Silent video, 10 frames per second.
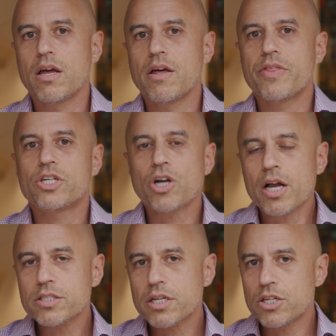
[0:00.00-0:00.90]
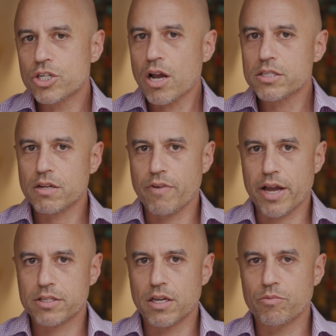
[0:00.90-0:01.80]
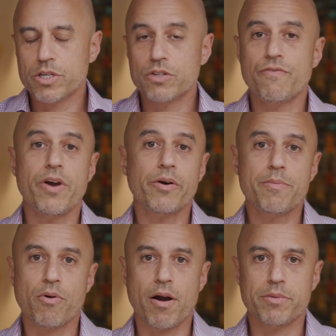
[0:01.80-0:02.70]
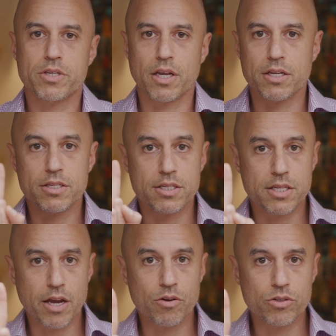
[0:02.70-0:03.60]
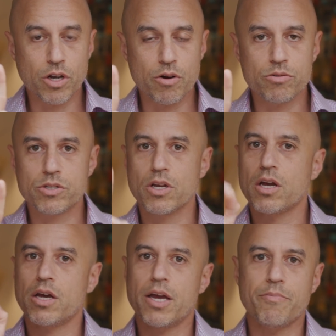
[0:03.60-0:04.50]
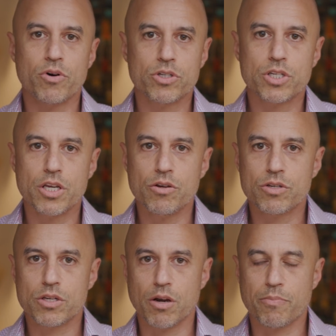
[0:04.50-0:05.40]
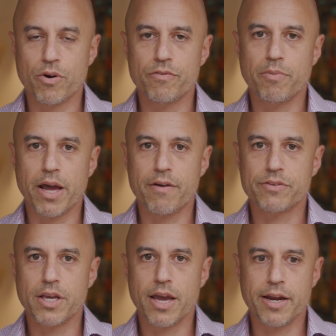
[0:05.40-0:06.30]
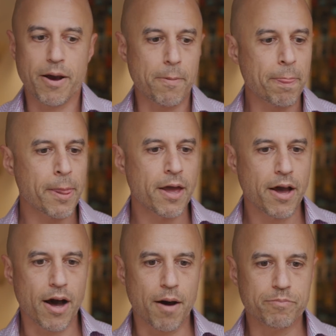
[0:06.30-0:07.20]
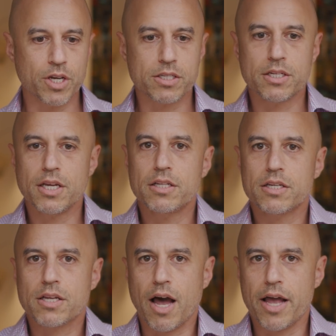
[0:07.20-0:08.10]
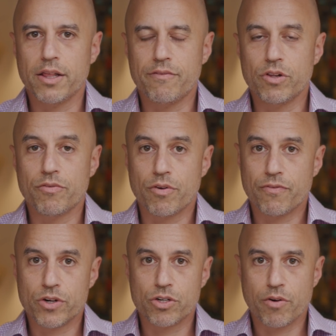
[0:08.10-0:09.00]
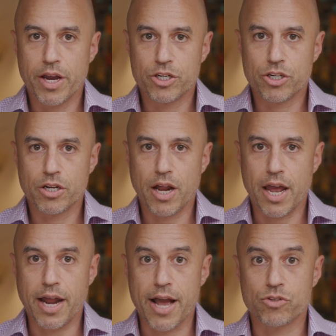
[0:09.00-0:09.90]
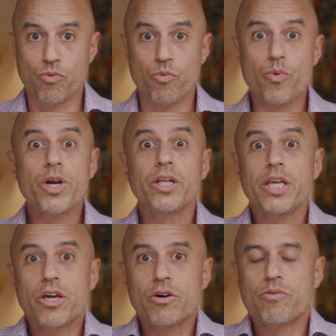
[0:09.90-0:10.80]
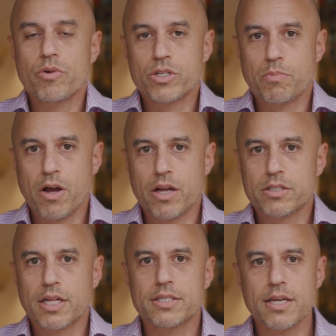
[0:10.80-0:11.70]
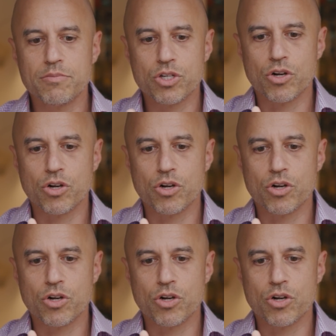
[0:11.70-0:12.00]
the Johnson and Johnson vaccine, which is very promising, single dose, emergency use approved by FDA now, um, doesn't need this high level of refrigeration and has really good response that seems to